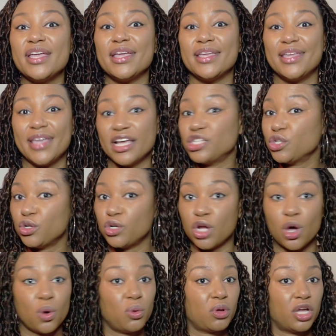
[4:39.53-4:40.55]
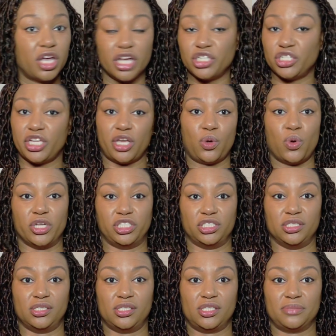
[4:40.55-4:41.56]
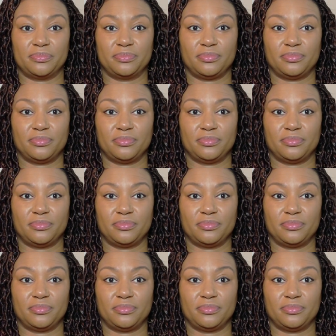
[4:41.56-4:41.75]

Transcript: yes or no gut check questions.